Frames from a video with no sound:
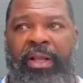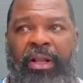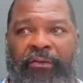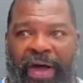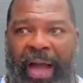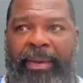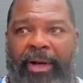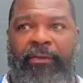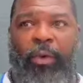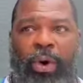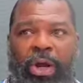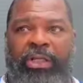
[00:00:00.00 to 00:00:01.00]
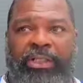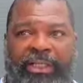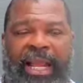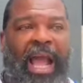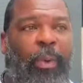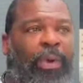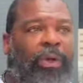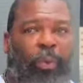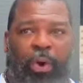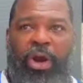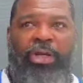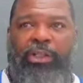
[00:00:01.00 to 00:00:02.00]
The famine of the word is a time where the
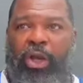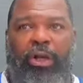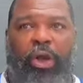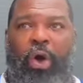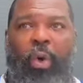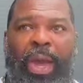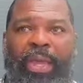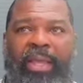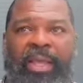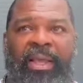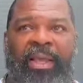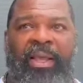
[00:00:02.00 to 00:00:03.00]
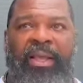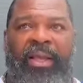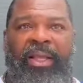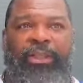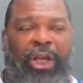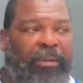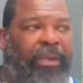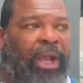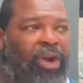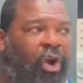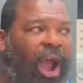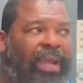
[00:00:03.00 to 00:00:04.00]
word is going to go away. It's going to be a
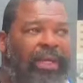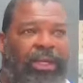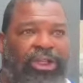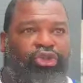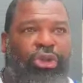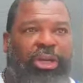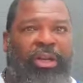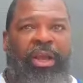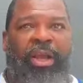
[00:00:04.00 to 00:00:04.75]
crying in the street